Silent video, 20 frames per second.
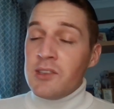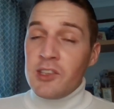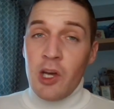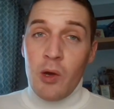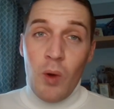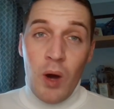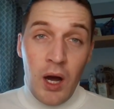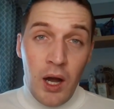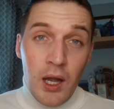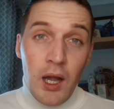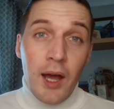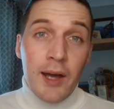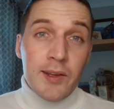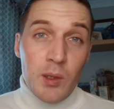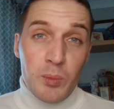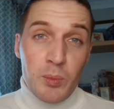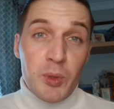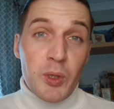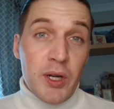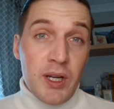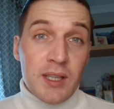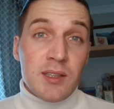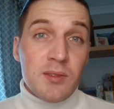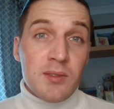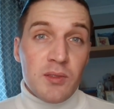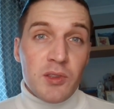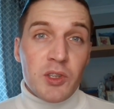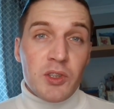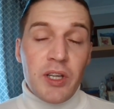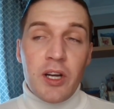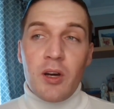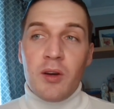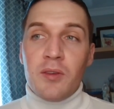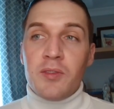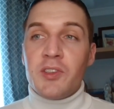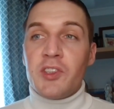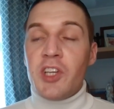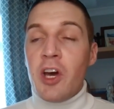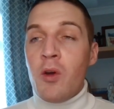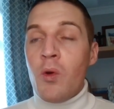So I like the product straight
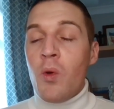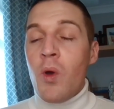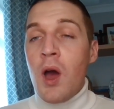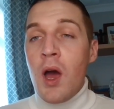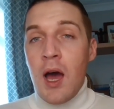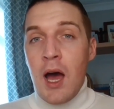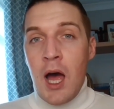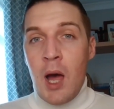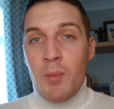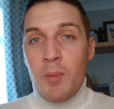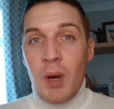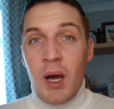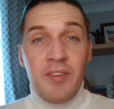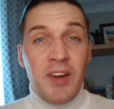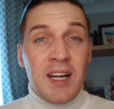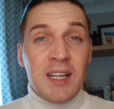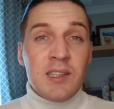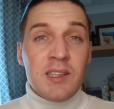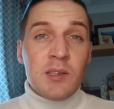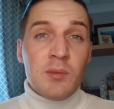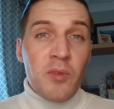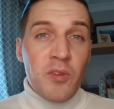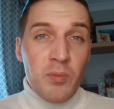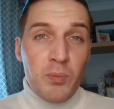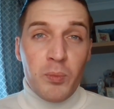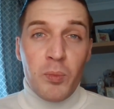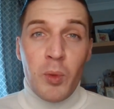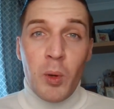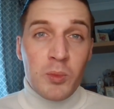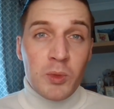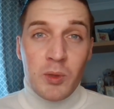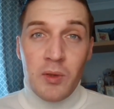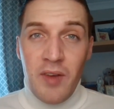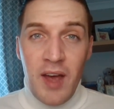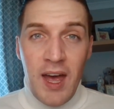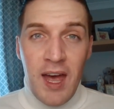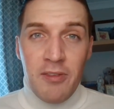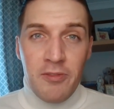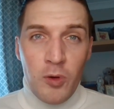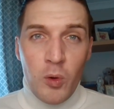off. So um, I've had some problems
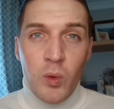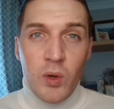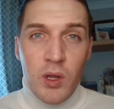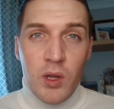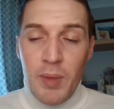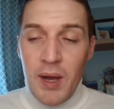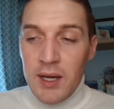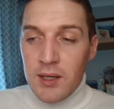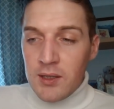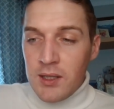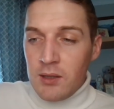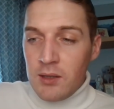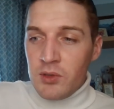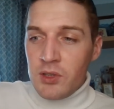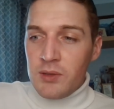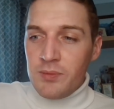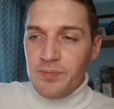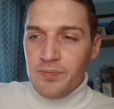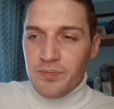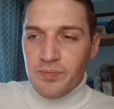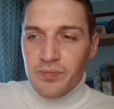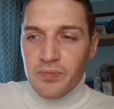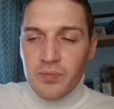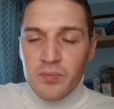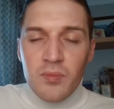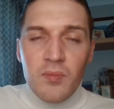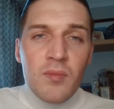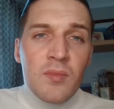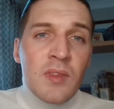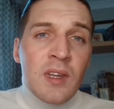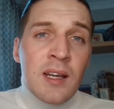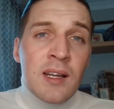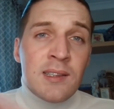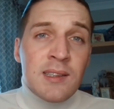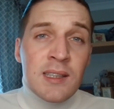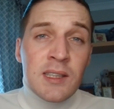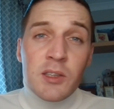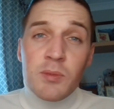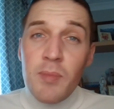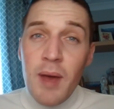with hair fall in the background
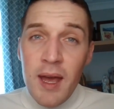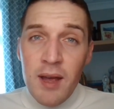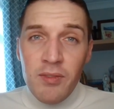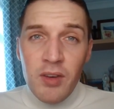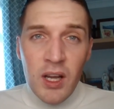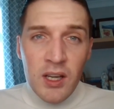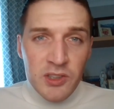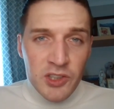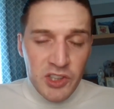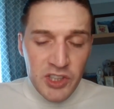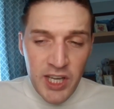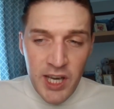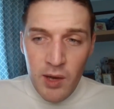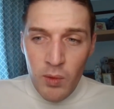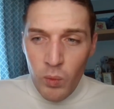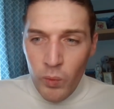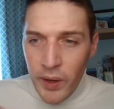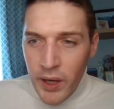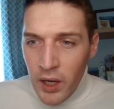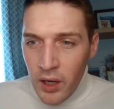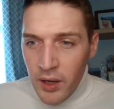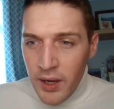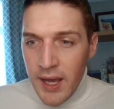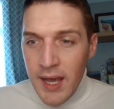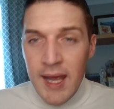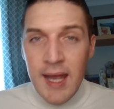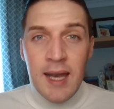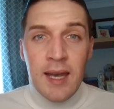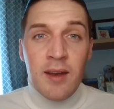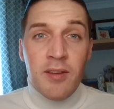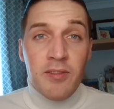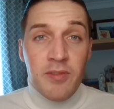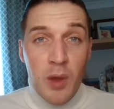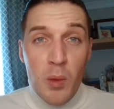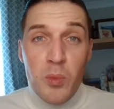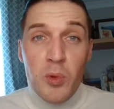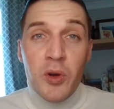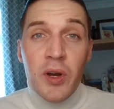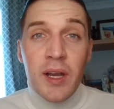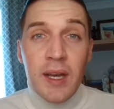since May of last year. We are in
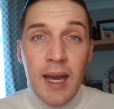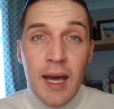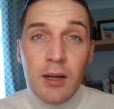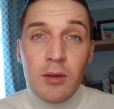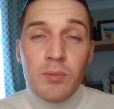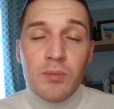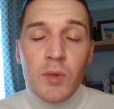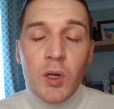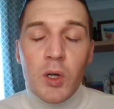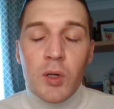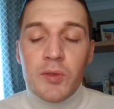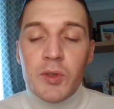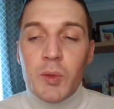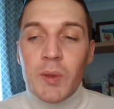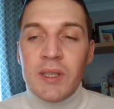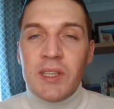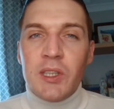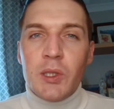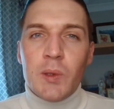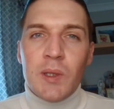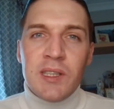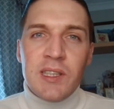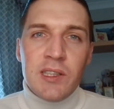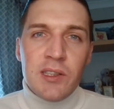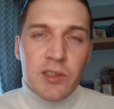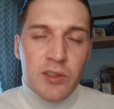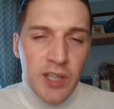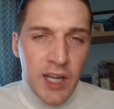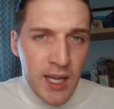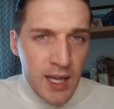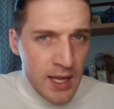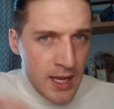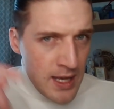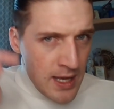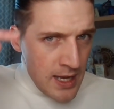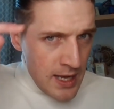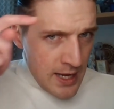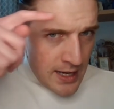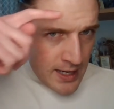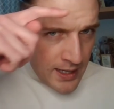February now of twenty twenty-three.
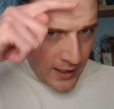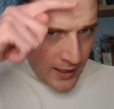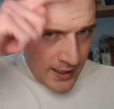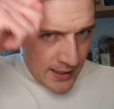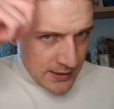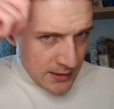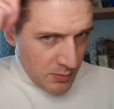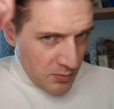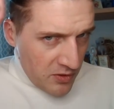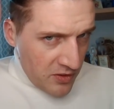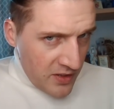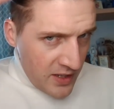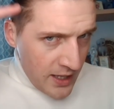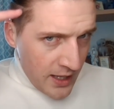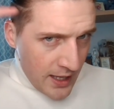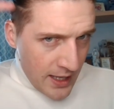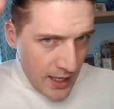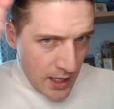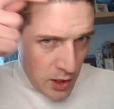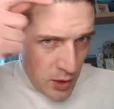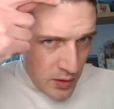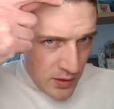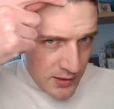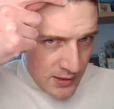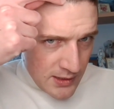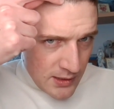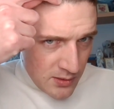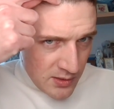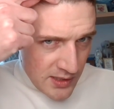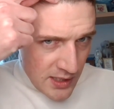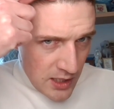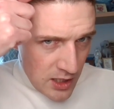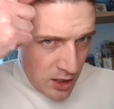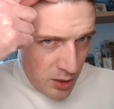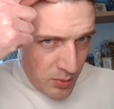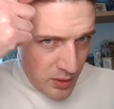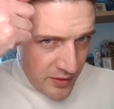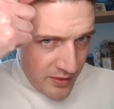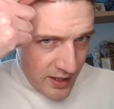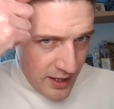And I had some thinning here. You can still see a
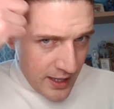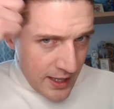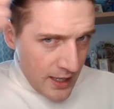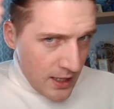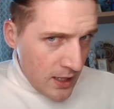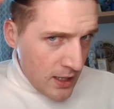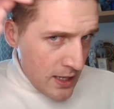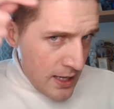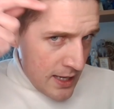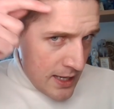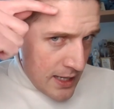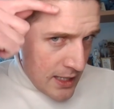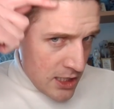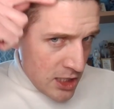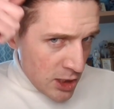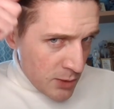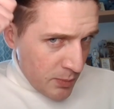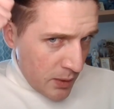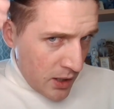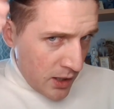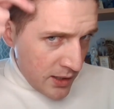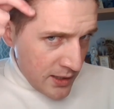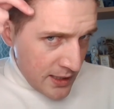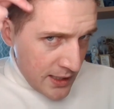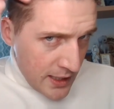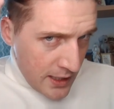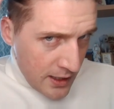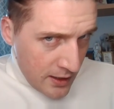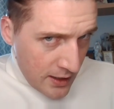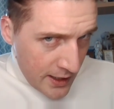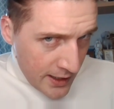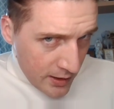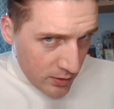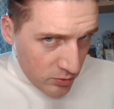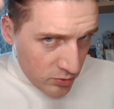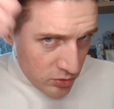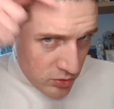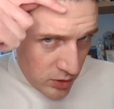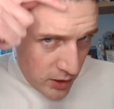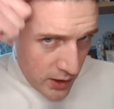little bit of it here. And just behind here, I had
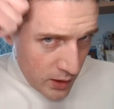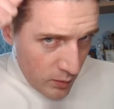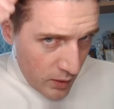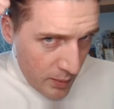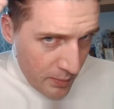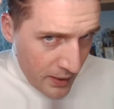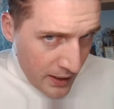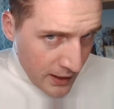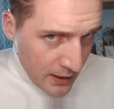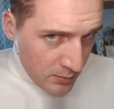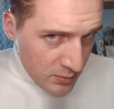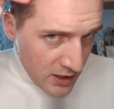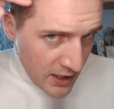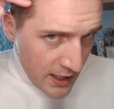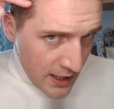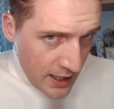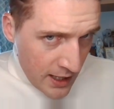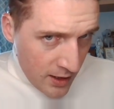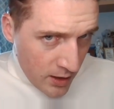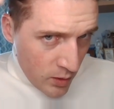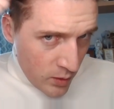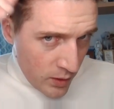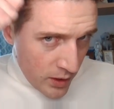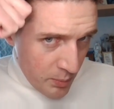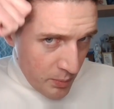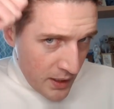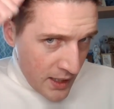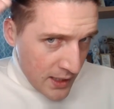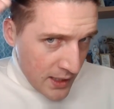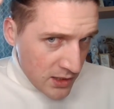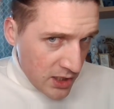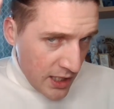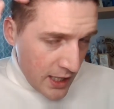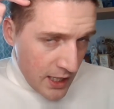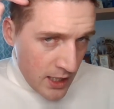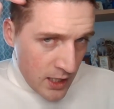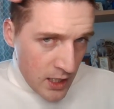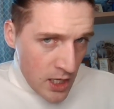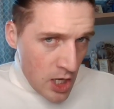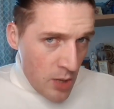it right the way back up to here. Quite a patch
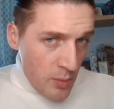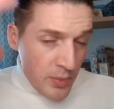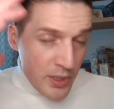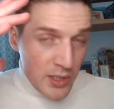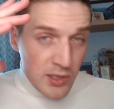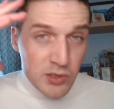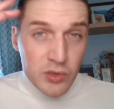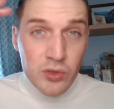here. But